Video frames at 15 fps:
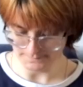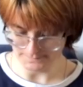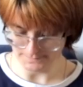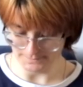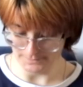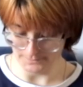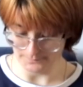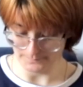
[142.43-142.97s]

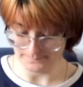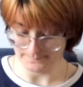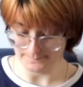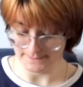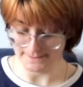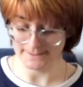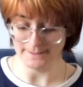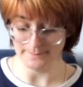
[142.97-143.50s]
So
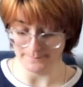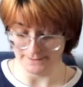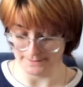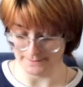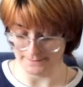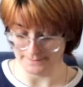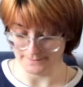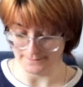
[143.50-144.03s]
he hit
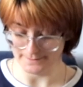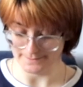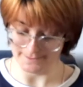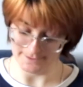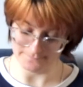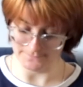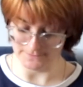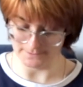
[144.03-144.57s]
me.
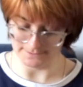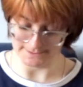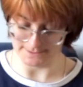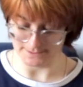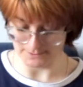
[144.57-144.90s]
It felt like a